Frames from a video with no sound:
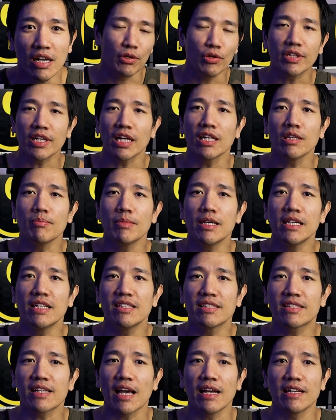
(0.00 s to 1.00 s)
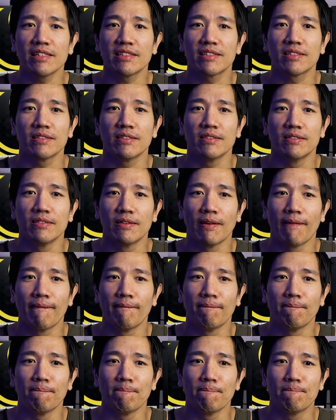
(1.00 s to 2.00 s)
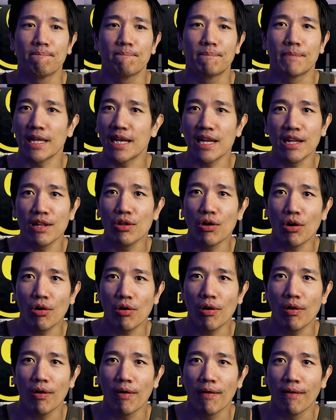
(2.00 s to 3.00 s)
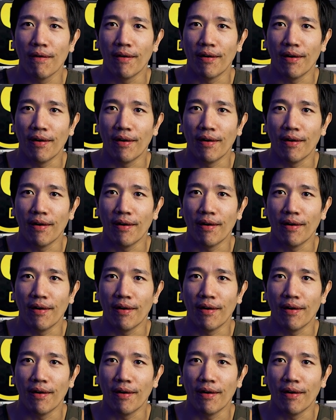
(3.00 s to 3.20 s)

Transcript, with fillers: You're telling me these guys didn't know